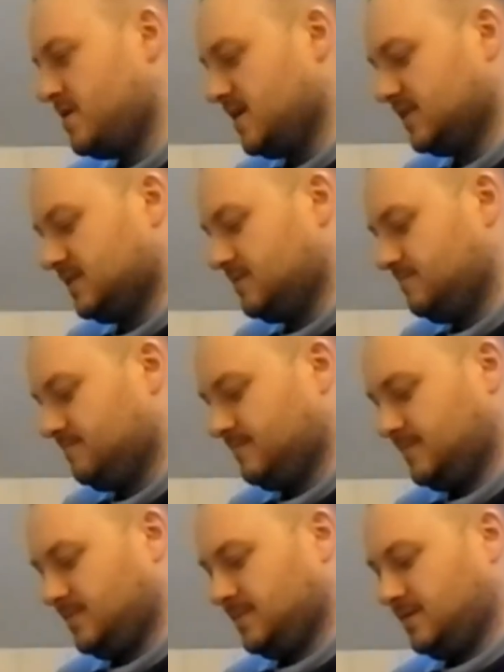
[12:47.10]
this?
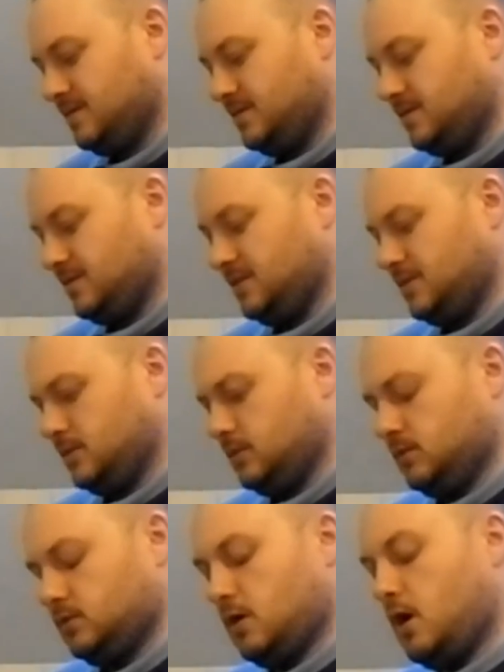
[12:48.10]

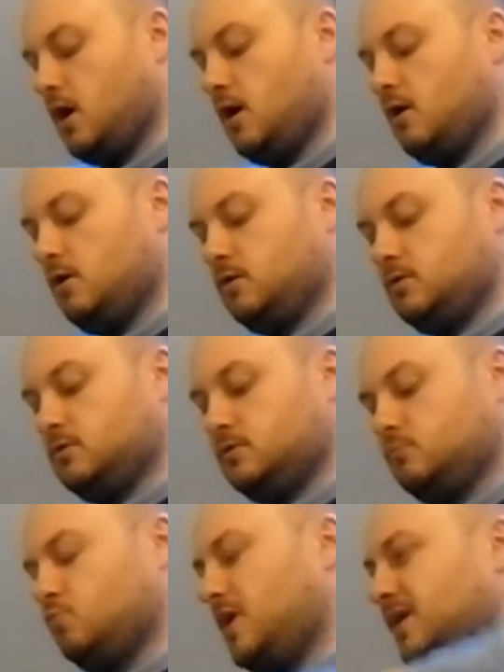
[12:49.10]
Oh,
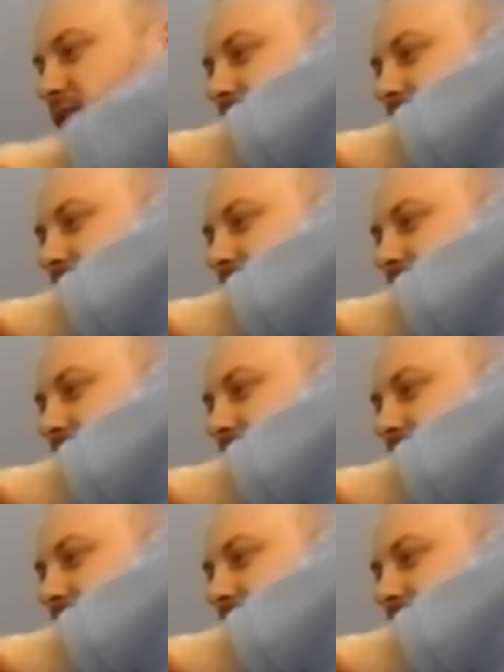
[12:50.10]
why is